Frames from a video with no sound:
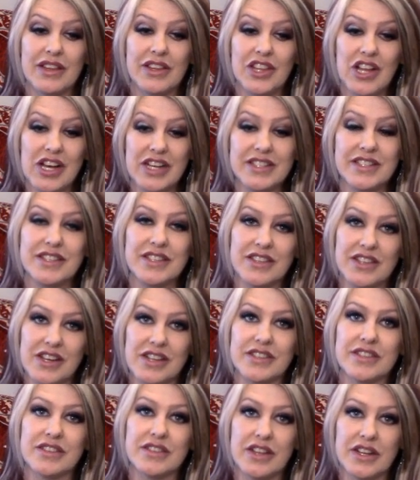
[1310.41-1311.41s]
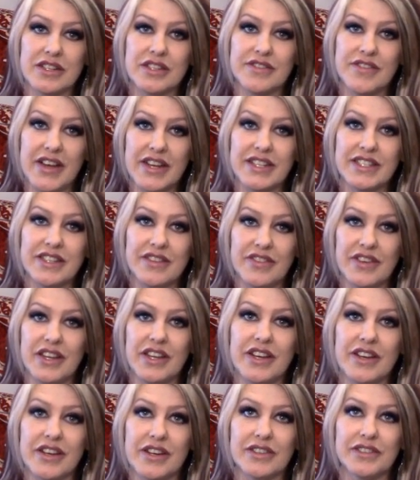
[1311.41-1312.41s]
lots and lots and lots of
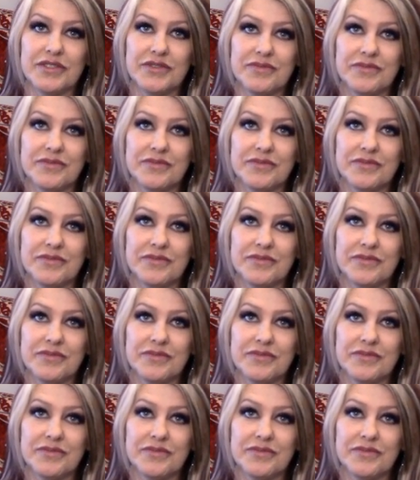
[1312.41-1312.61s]
activity here.